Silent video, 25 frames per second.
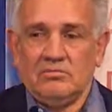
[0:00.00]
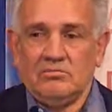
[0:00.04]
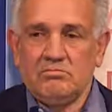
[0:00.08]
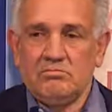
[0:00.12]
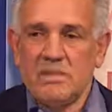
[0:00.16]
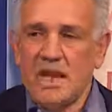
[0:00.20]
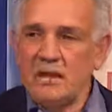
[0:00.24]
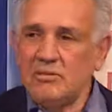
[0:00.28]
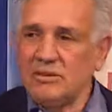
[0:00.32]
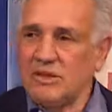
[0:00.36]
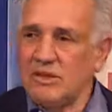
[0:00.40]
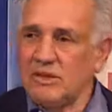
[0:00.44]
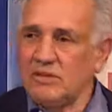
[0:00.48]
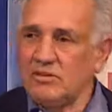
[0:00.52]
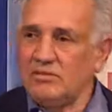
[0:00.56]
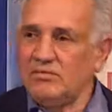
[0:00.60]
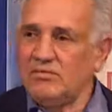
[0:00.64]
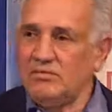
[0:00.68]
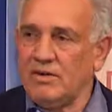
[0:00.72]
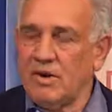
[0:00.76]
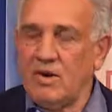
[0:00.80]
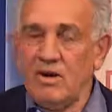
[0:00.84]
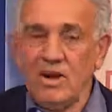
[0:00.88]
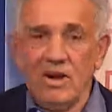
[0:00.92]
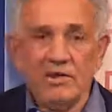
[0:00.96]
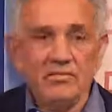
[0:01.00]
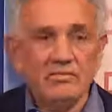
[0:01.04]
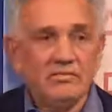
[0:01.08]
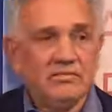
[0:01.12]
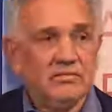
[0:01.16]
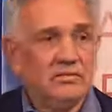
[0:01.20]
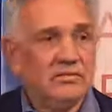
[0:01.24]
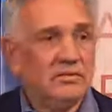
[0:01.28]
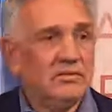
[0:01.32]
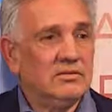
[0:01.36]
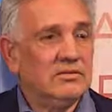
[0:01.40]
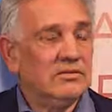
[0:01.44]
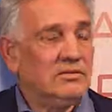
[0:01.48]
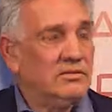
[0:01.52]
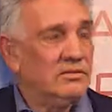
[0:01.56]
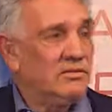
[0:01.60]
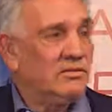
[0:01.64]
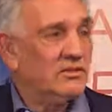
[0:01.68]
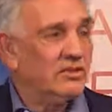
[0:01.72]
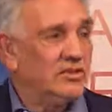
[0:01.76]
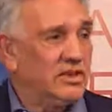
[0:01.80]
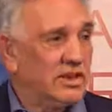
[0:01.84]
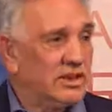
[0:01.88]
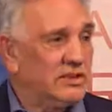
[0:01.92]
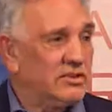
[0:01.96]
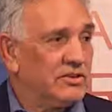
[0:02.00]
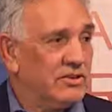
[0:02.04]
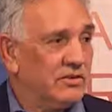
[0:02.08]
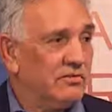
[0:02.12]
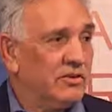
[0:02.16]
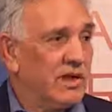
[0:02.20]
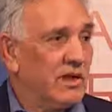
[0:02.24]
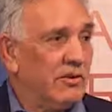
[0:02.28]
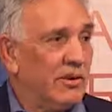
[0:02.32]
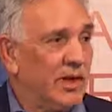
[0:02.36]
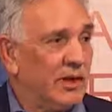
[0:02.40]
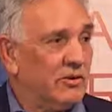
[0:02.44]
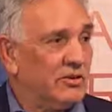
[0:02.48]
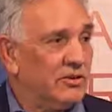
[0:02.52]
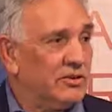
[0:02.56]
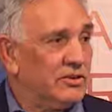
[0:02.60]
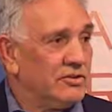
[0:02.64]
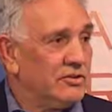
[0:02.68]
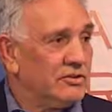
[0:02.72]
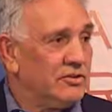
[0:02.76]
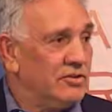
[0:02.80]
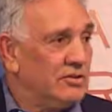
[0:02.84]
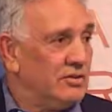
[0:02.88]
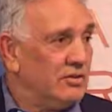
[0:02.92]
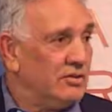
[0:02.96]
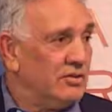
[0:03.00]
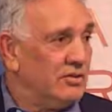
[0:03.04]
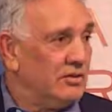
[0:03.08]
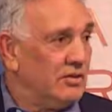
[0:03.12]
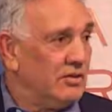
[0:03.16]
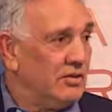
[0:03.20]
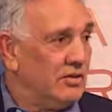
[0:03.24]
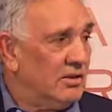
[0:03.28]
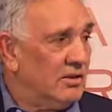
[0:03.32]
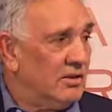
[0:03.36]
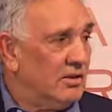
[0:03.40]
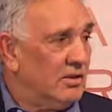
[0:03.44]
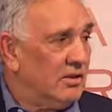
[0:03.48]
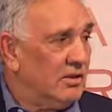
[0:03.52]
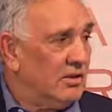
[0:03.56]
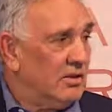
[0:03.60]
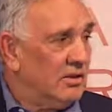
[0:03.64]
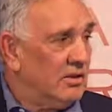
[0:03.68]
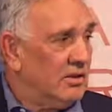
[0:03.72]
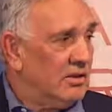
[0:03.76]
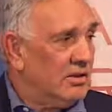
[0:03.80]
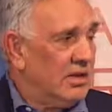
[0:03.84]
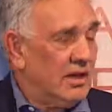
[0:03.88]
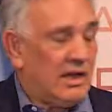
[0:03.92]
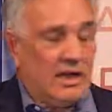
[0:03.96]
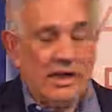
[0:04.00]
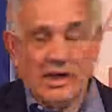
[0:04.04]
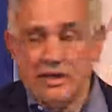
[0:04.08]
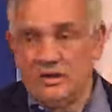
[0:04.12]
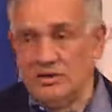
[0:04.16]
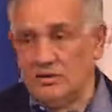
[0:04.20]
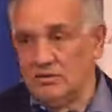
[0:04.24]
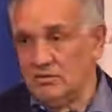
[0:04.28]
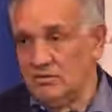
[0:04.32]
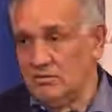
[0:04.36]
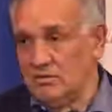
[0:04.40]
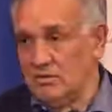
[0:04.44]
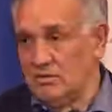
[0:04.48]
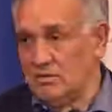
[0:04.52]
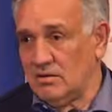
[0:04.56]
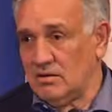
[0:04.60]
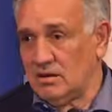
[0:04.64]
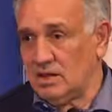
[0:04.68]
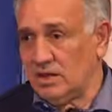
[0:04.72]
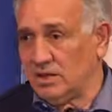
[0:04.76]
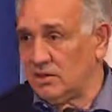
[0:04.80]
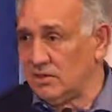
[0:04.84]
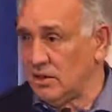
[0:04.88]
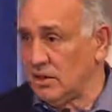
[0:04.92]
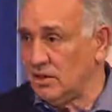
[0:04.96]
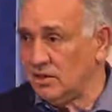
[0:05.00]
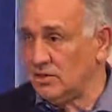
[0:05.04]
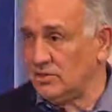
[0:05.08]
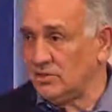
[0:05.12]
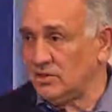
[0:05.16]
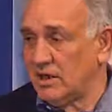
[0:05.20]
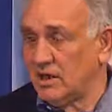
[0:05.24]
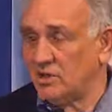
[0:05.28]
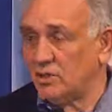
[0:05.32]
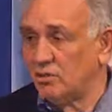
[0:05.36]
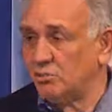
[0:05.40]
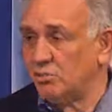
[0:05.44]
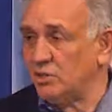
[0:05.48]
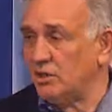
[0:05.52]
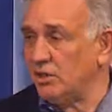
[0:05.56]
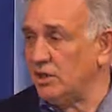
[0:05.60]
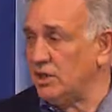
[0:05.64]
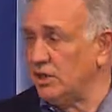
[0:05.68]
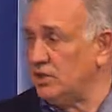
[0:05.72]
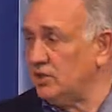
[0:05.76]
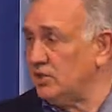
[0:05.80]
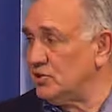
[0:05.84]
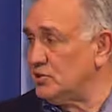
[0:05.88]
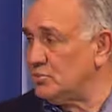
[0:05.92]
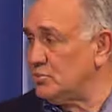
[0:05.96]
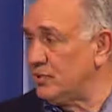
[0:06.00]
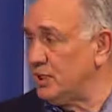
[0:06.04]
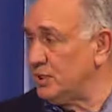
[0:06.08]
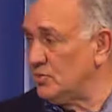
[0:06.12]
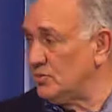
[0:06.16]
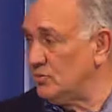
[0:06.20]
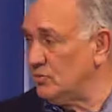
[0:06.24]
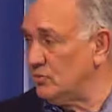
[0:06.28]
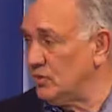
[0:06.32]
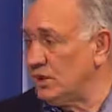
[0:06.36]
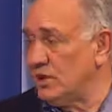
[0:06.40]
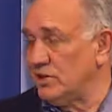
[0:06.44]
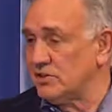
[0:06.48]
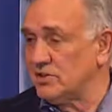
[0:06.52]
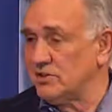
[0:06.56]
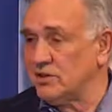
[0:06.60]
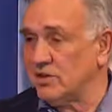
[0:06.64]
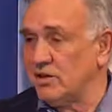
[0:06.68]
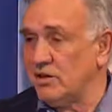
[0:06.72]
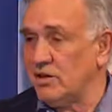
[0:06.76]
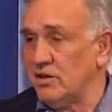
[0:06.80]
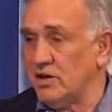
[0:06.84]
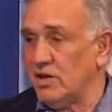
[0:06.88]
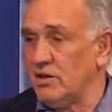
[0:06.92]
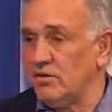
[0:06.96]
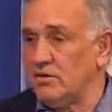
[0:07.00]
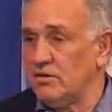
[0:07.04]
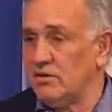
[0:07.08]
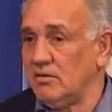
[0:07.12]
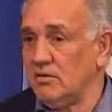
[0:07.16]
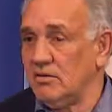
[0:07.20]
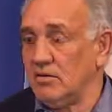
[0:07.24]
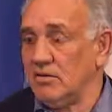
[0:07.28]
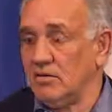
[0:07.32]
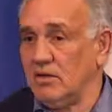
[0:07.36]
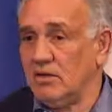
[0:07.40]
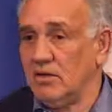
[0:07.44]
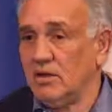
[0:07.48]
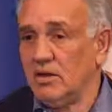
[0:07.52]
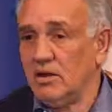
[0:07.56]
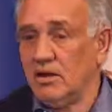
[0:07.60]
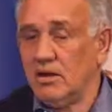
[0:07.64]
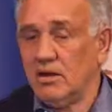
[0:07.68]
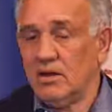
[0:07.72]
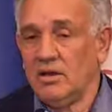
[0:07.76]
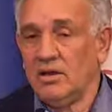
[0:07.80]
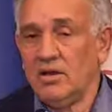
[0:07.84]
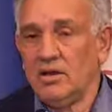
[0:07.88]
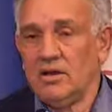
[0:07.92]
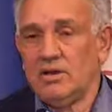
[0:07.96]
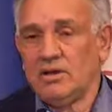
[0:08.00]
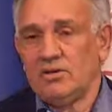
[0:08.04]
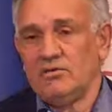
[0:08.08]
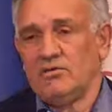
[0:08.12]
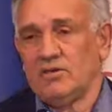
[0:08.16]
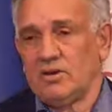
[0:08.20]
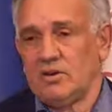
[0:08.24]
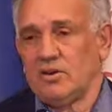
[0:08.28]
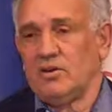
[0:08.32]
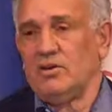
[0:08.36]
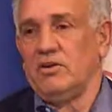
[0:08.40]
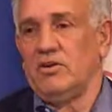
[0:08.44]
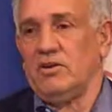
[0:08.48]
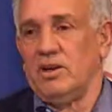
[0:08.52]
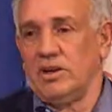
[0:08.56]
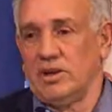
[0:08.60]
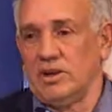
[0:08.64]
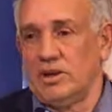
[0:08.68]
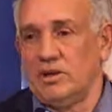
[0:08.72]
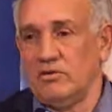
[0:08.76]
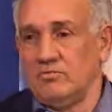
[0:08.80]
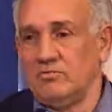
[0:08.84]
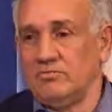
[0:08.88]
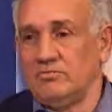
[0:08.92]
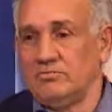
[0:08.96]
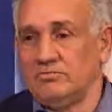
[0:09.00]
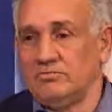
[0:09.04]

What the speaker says: maybe there's five or six of our elders, and I acknowledge Uncle Boydie is present with us tonight, who've turned 90.